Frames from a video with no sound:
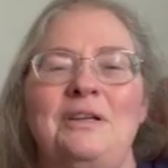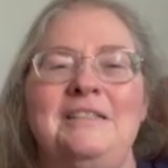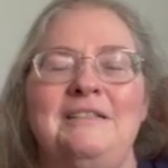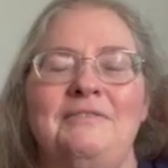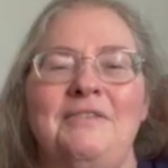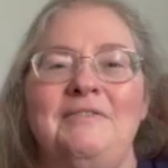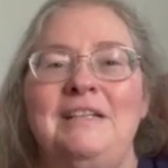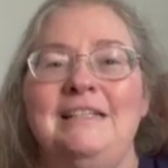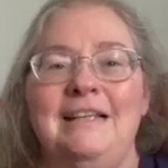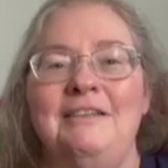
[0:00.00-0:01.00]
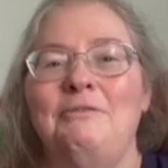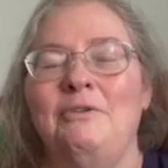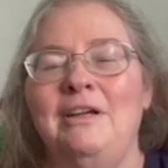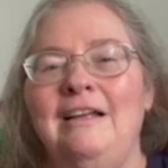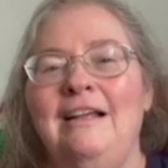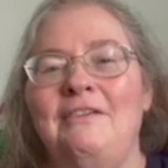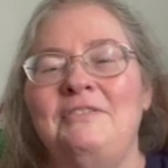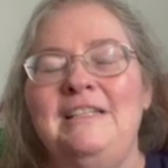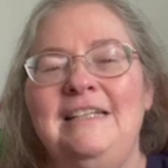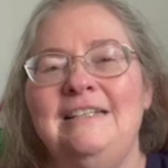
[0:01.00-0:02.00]
and 50s. I think we're going to have
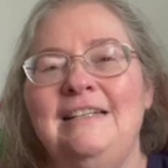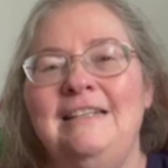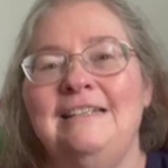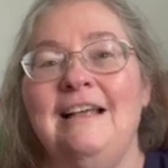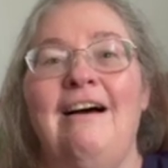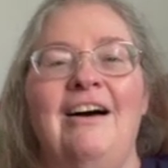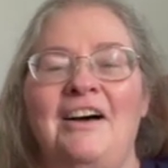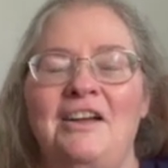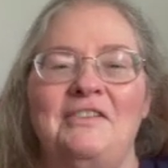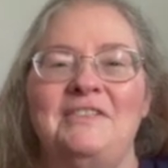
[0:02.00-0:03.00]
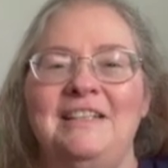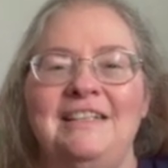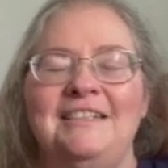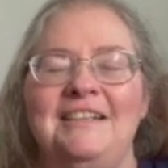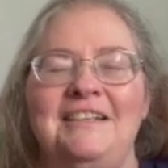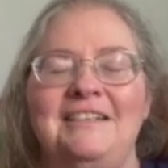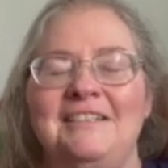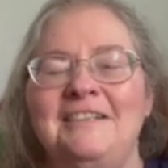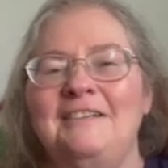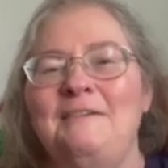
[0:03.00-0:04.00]
60s, a high of
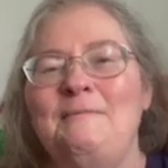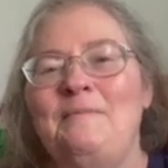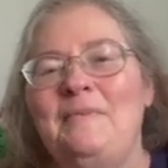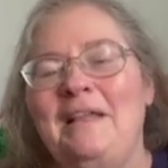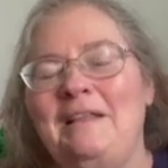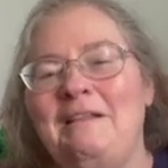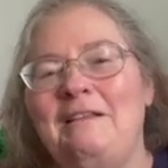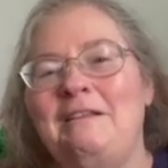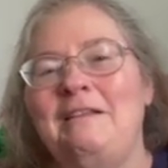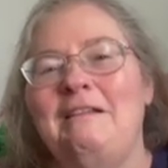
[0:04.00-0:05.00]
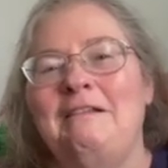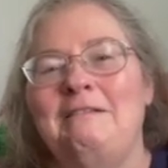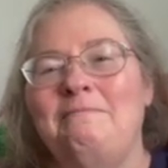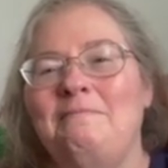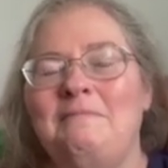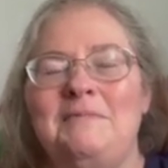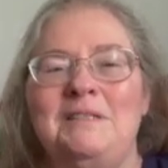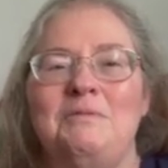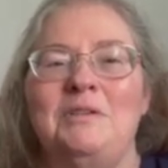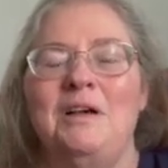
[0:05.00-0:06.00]
60s, and then
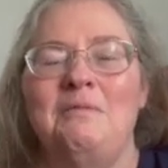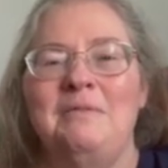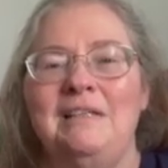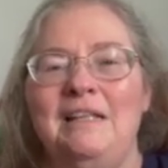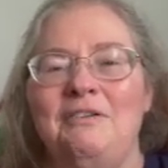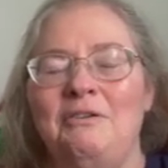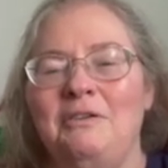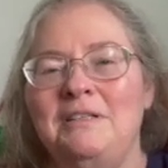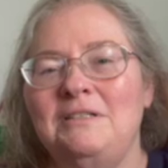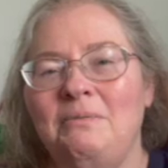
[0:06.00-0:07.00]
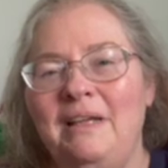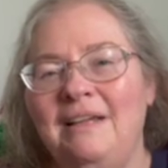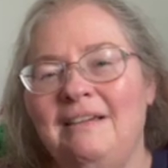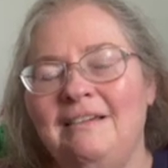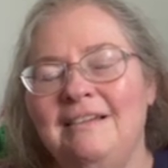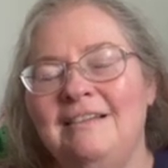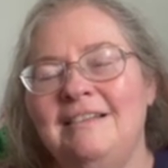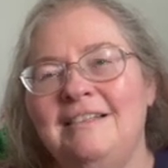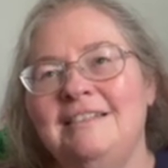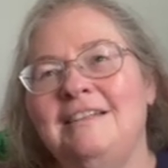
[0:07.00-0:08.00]
sometime later on this week.
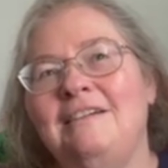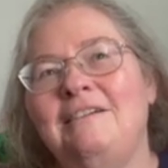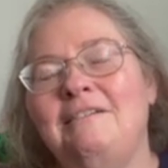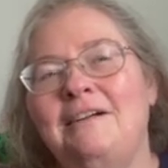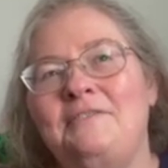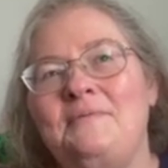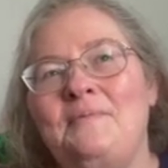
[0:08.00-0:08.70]
So